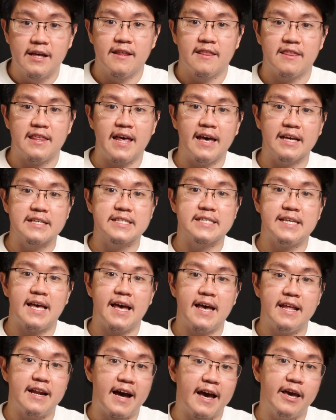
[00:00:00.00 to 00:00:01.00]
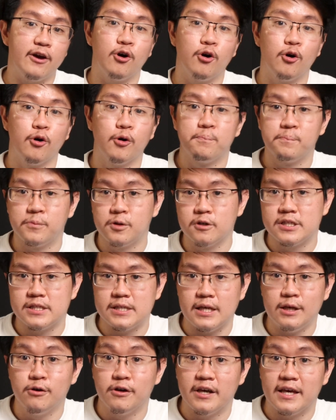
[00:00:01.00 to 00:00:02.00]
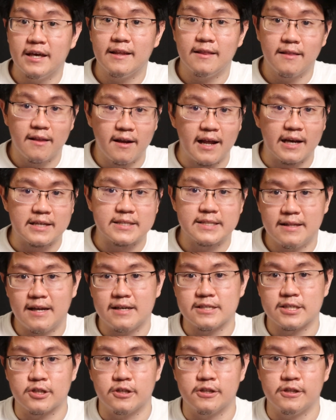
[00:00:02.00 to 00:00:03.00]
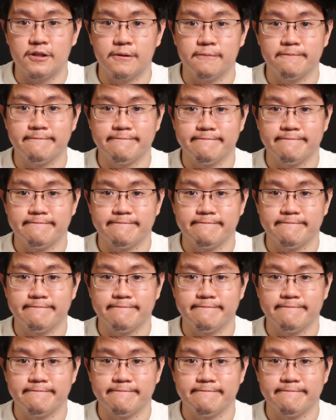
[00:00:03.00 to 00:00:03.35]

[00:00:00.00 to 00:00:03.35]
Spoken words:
Thanks, and I hope to see you in the next lesson.